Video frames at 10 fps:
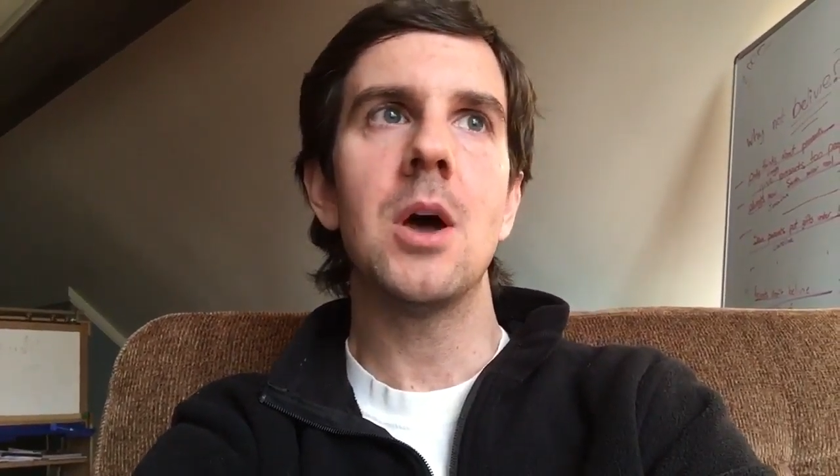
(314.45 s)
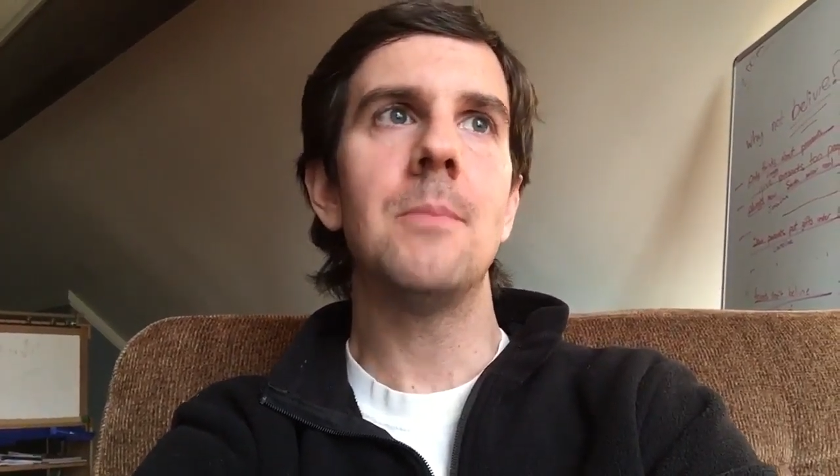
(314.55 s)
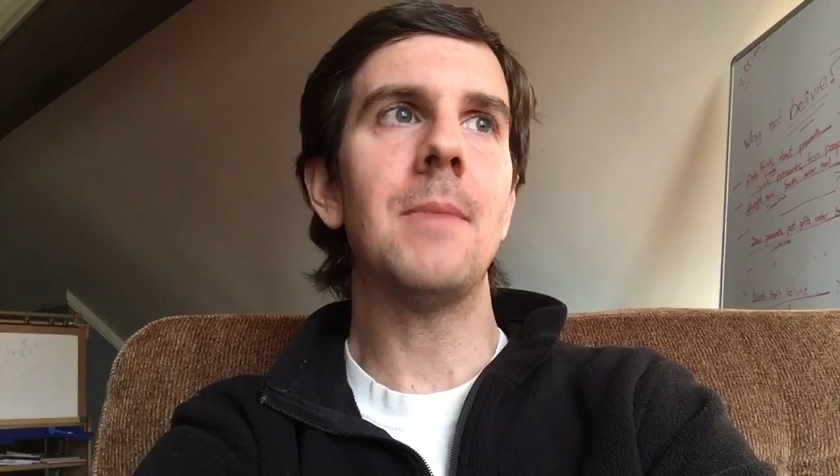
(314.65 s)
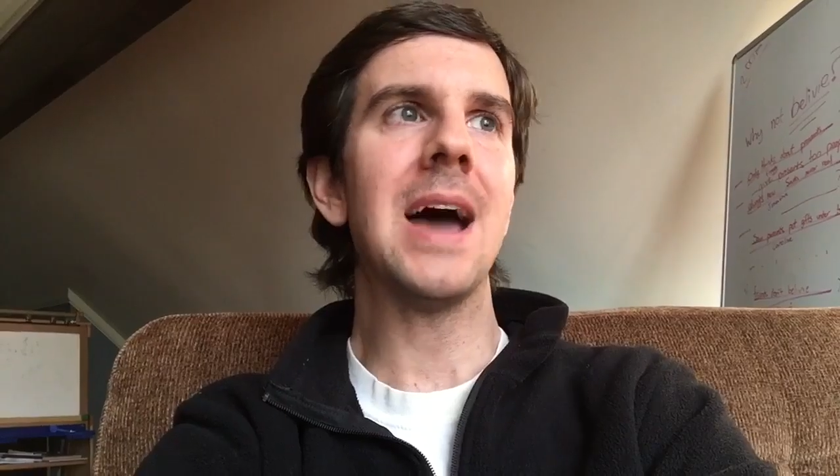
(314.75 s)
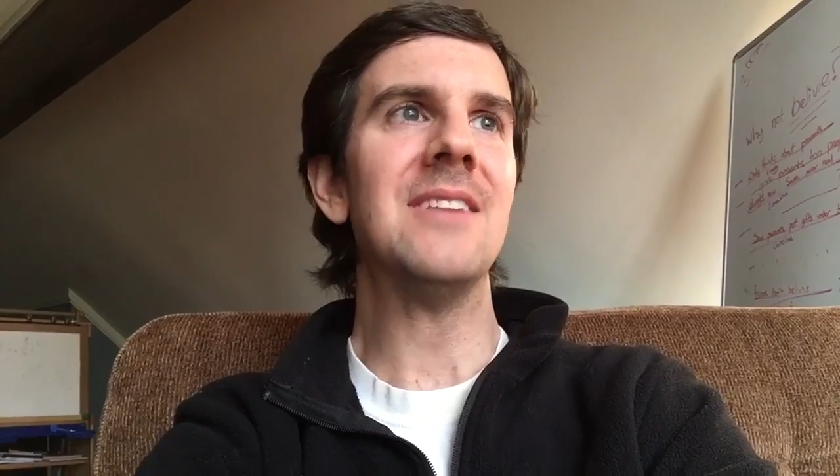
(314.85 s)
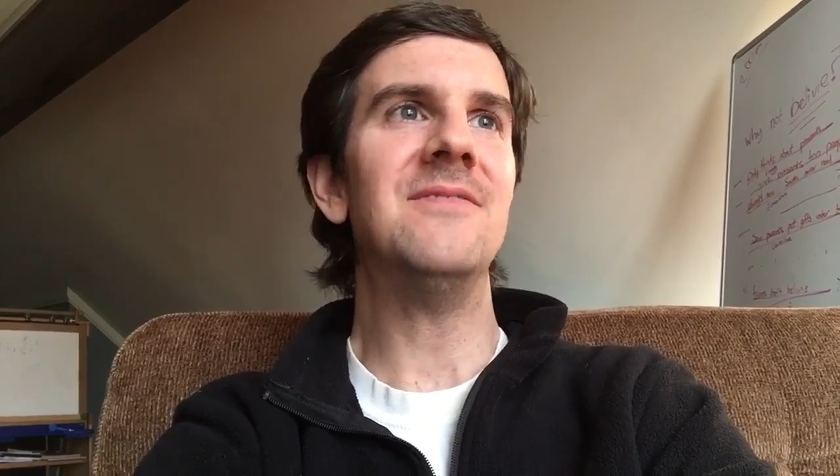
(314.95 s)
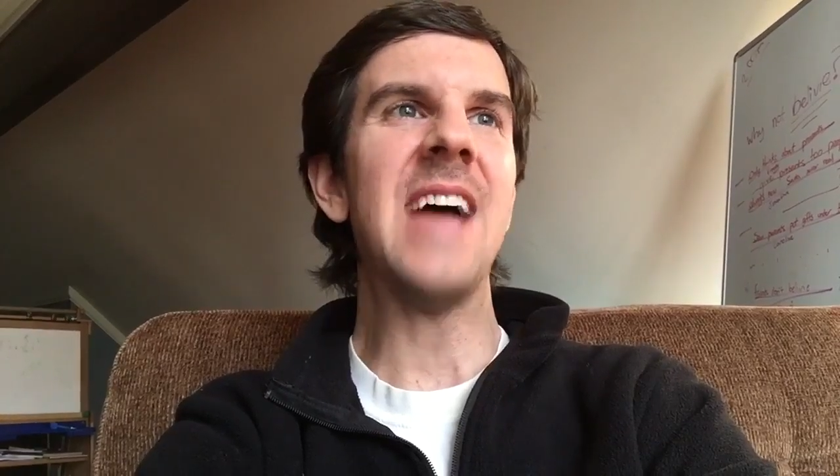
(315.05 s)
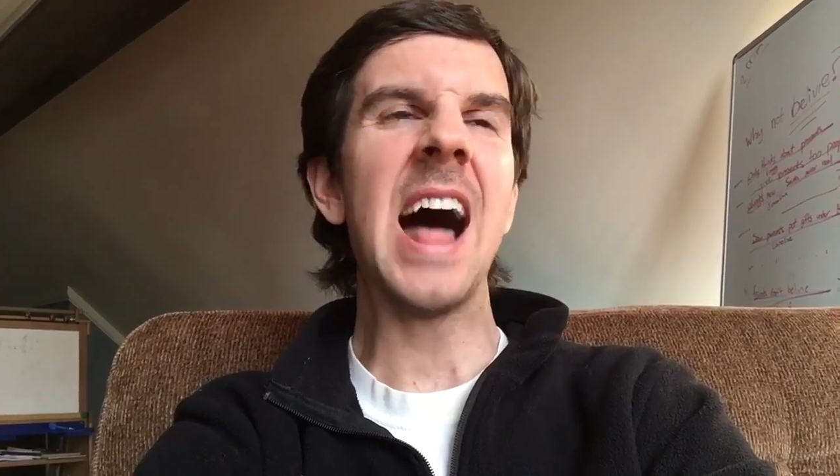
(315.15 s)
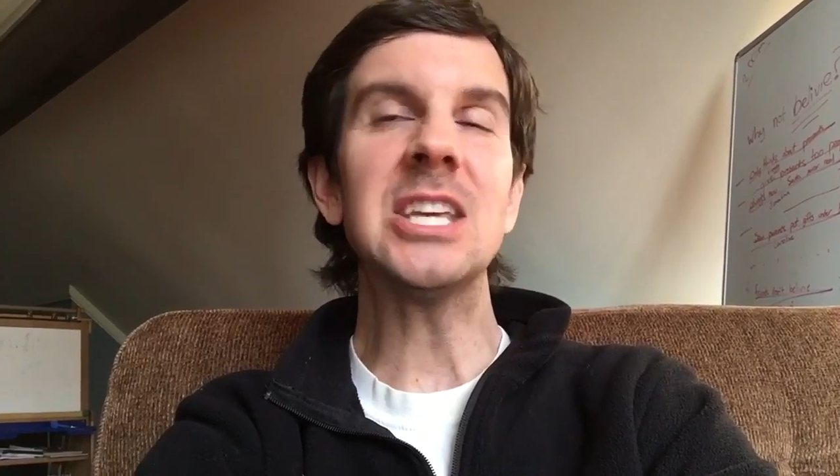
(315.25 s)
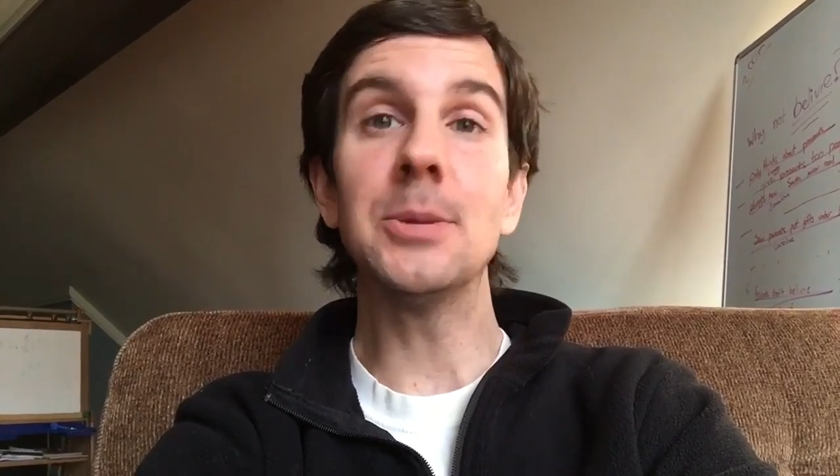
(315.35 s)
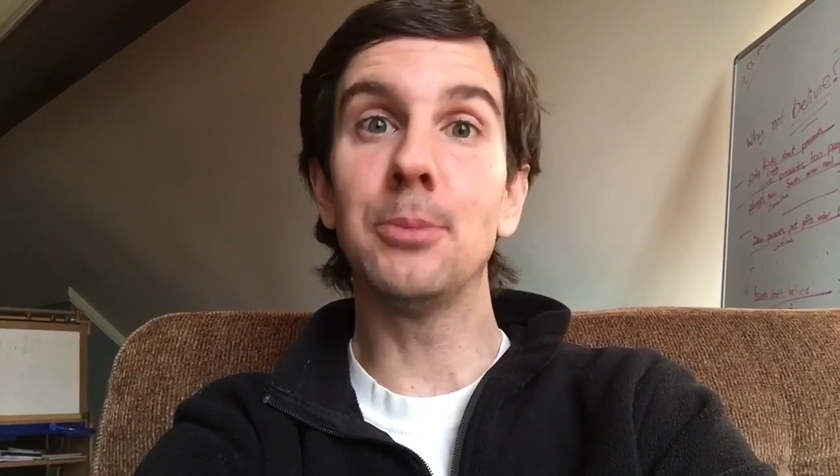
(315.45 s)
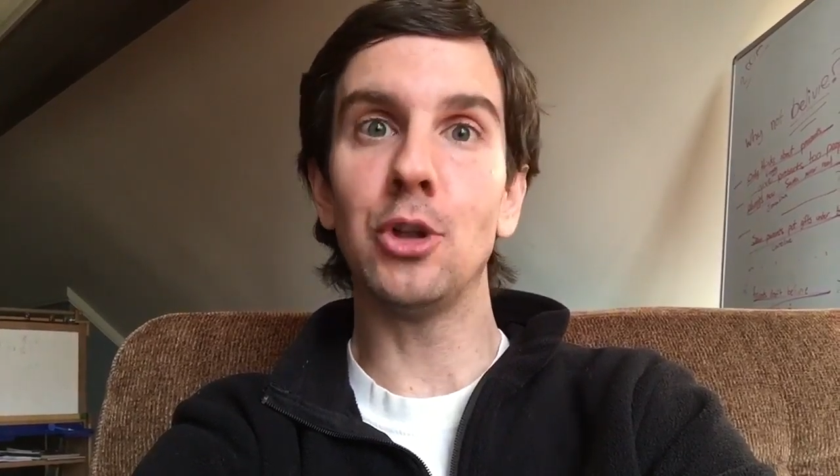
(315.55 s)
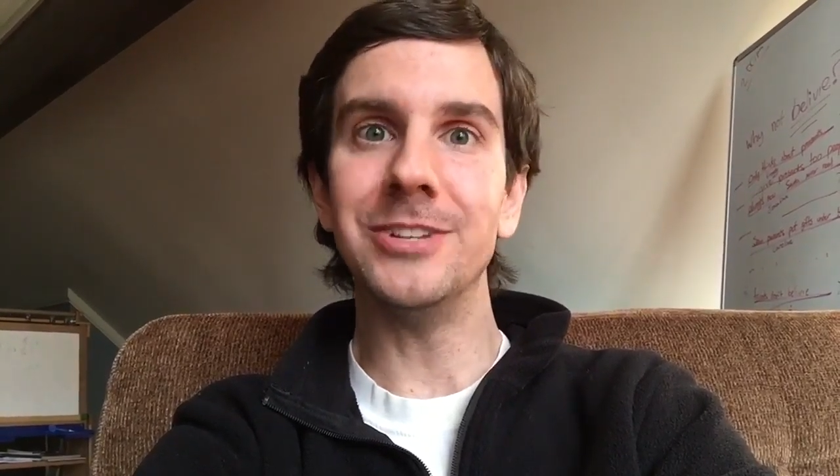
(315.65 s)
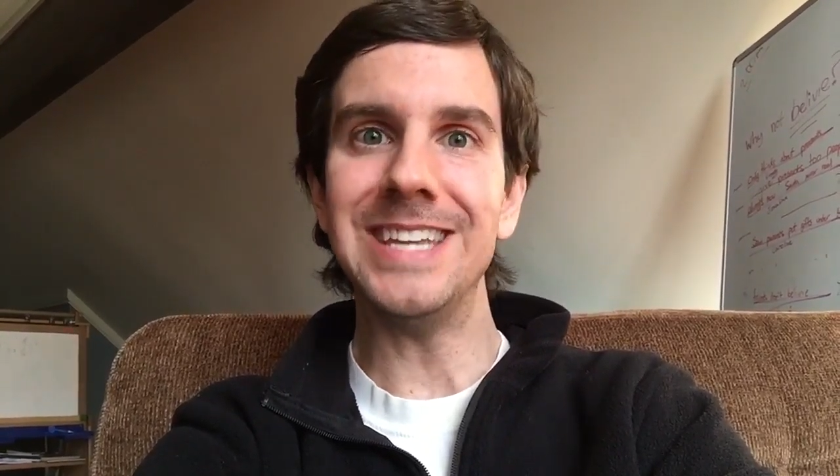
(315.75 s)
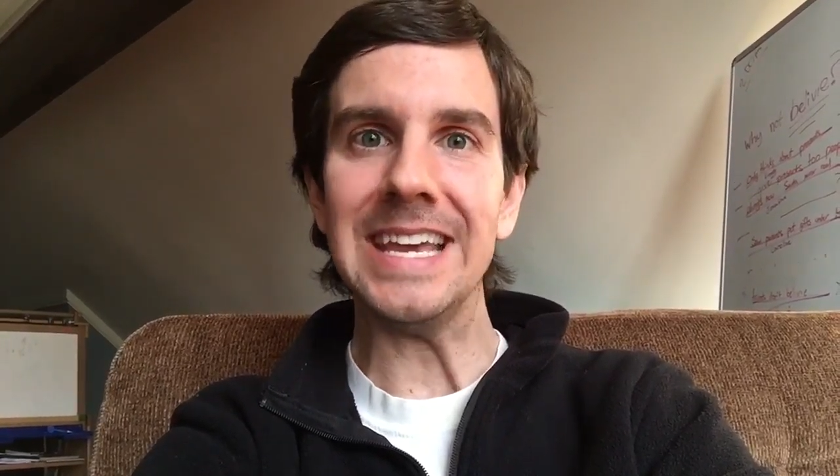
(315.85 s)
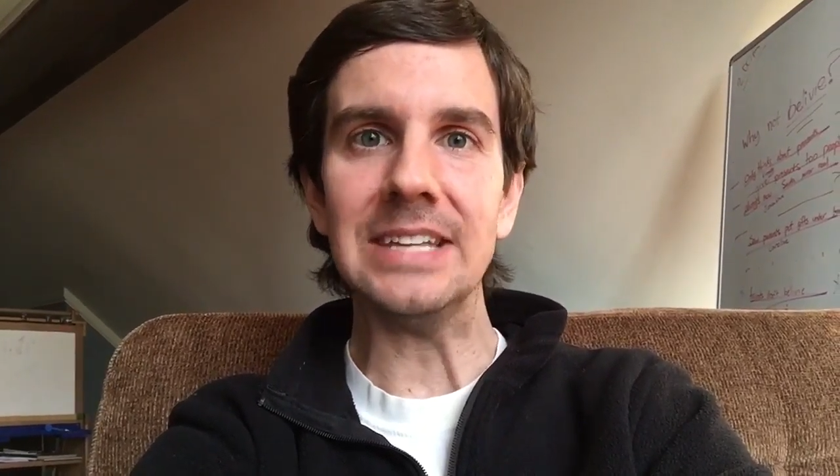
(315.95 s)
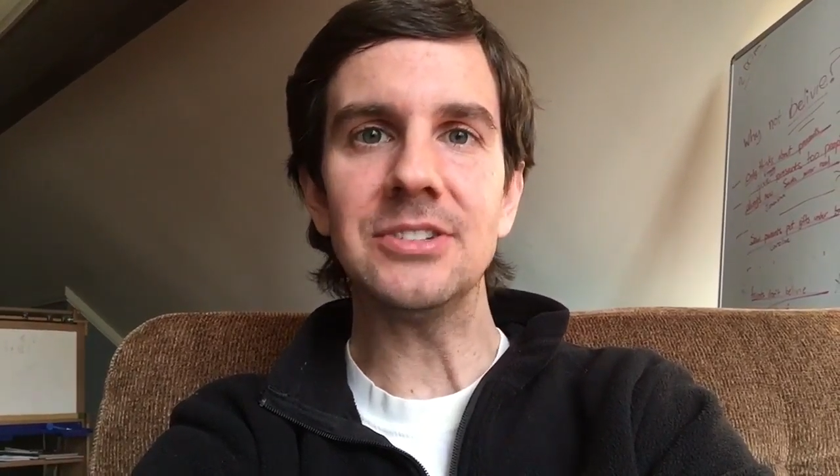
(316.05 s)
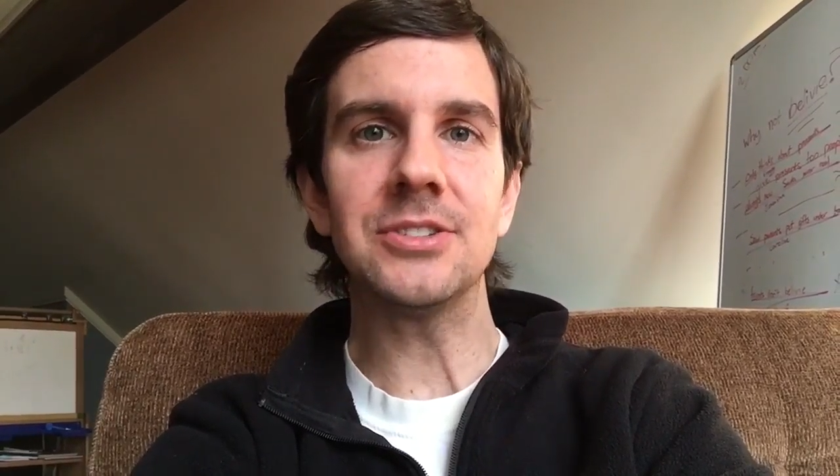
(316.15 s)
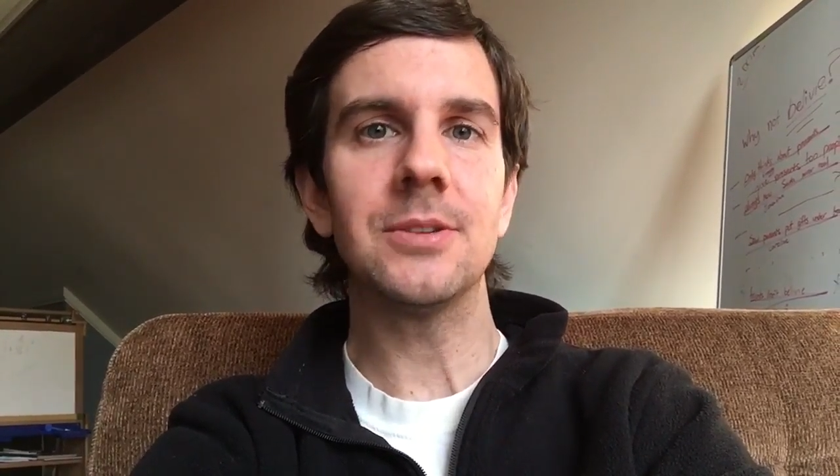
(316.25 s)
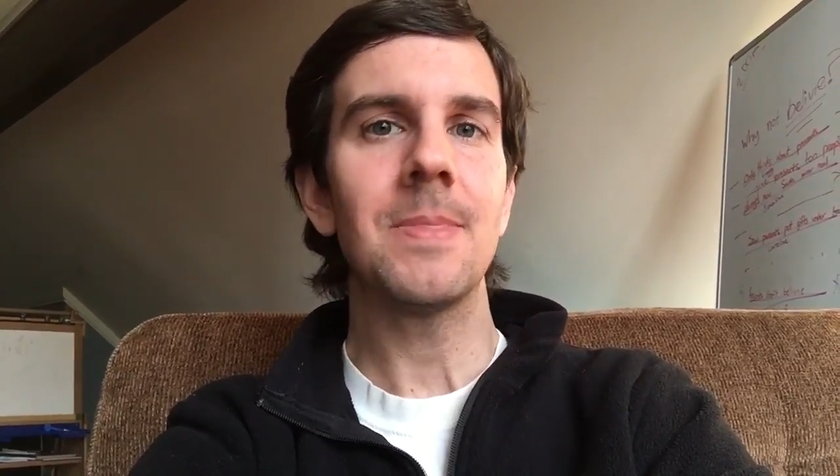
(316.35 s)
my
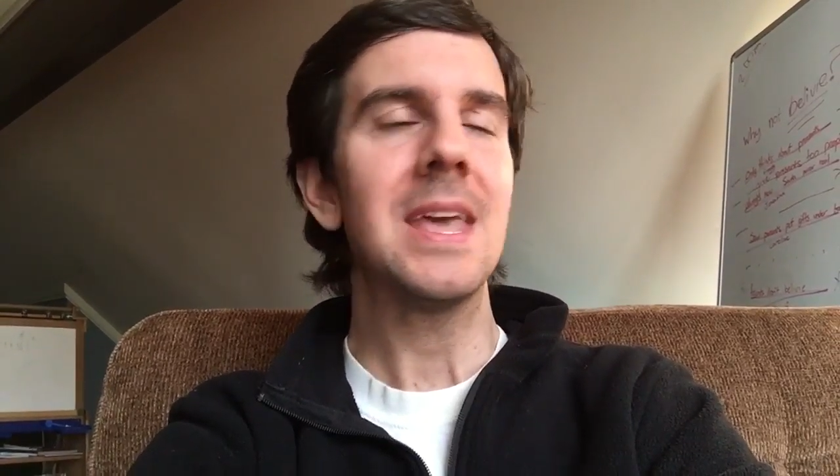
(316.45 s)
valuableness,